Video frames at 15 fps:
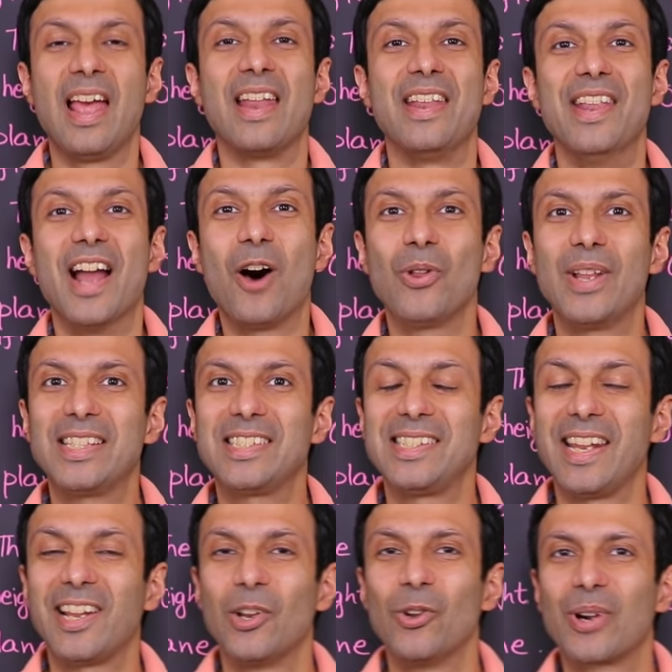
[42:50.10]
Now let's
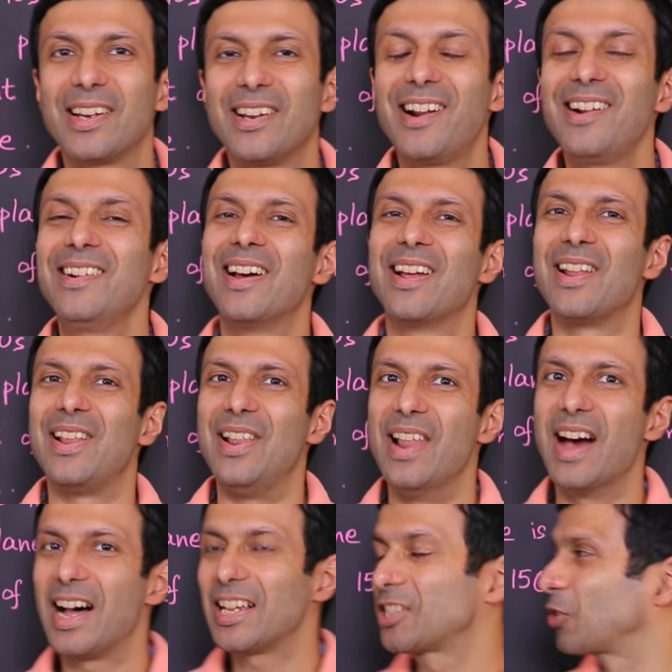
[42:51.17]
take a look at our
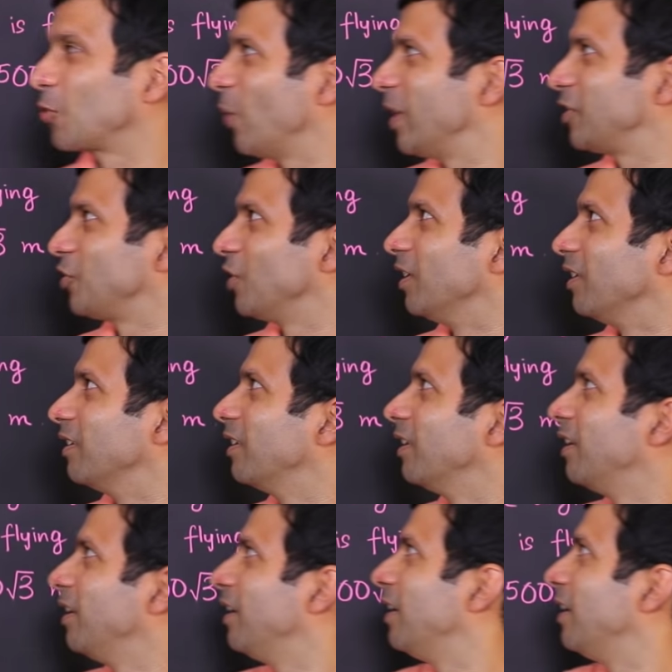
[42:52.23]
Last question.
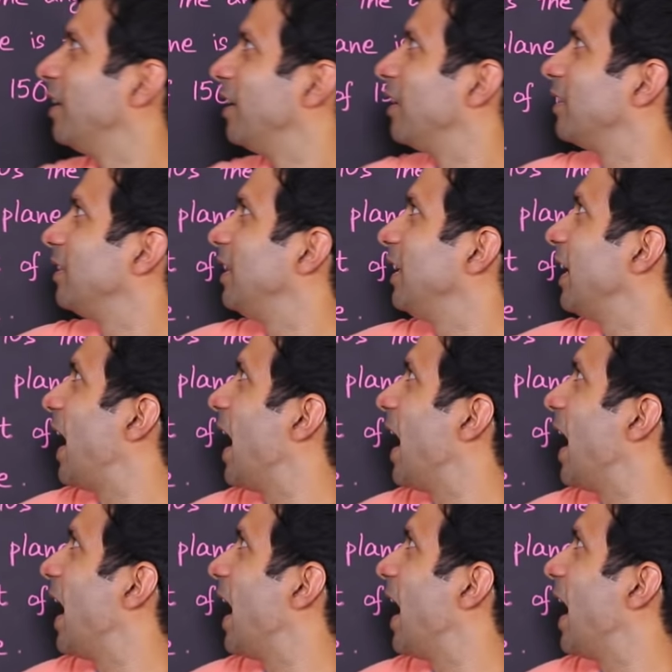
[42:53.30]
The